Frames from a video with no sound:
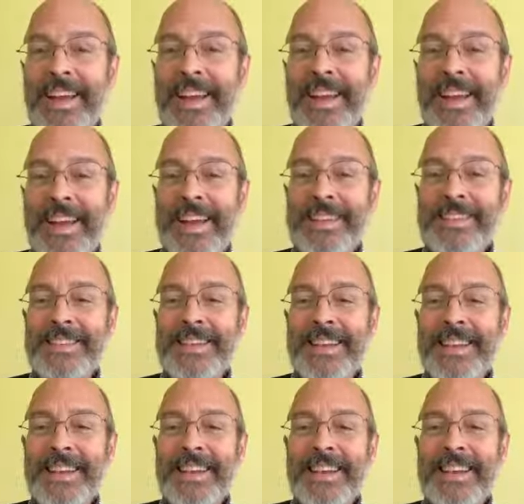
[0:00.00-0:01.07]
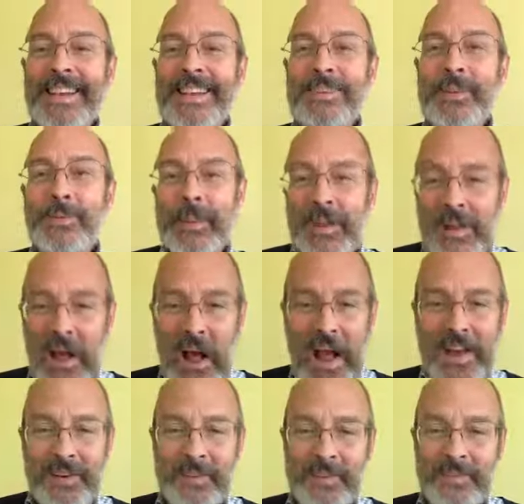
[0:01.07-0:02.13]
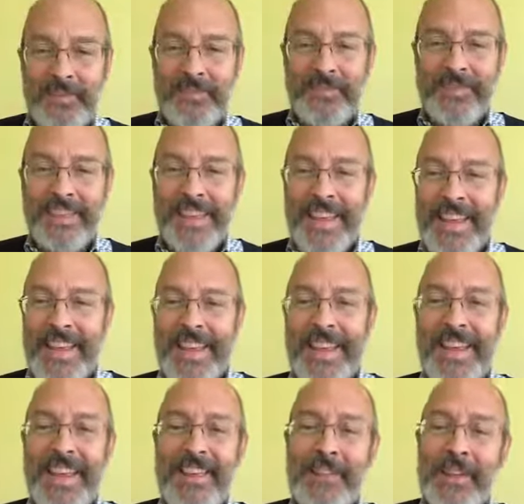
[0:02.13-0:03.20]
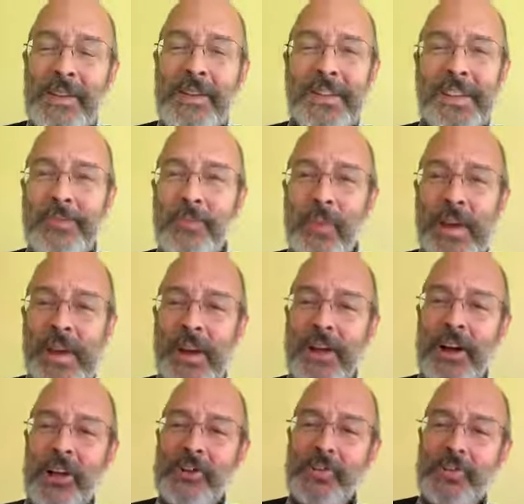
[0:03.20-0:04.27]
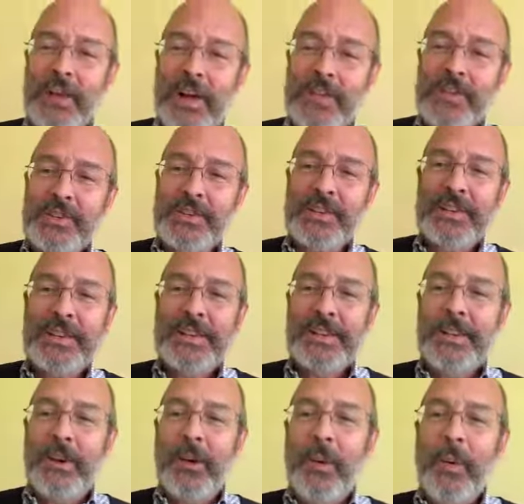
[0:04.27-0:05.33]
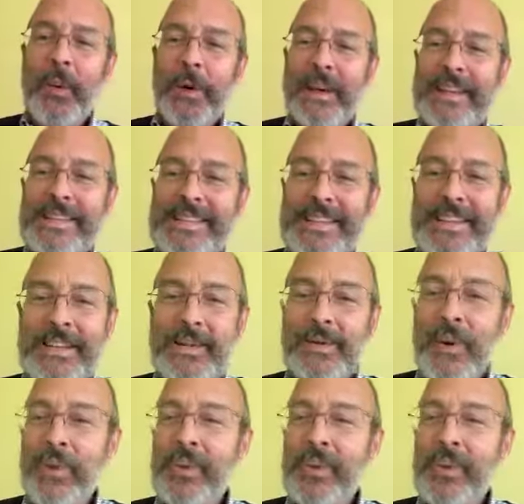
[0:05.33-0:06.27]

and to be kind. Even if we cannot trust or continue a